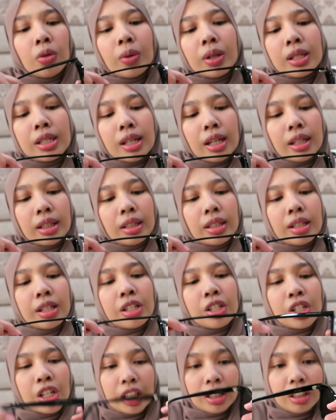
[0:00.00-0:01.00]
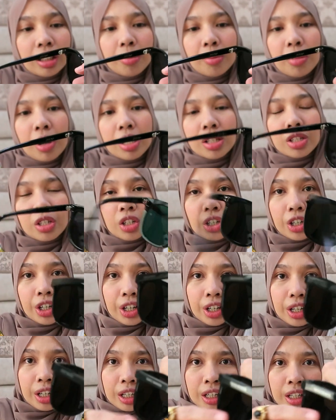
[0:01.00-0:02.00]
what's that? Gentle
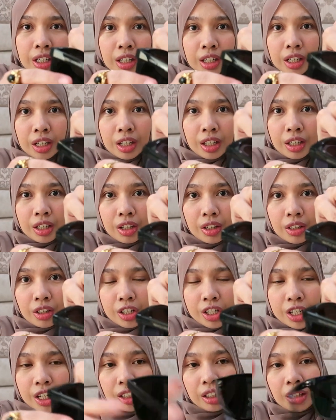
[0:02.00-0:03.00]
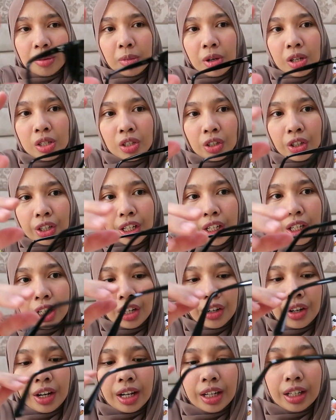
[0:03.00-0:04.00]
Monster. Another Gentle Monster
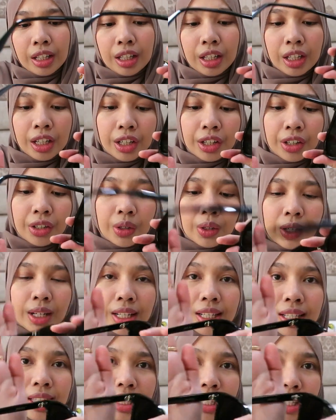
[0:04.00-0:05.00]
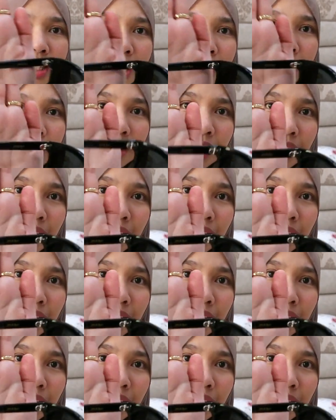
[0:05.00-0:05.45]
here. And here you can see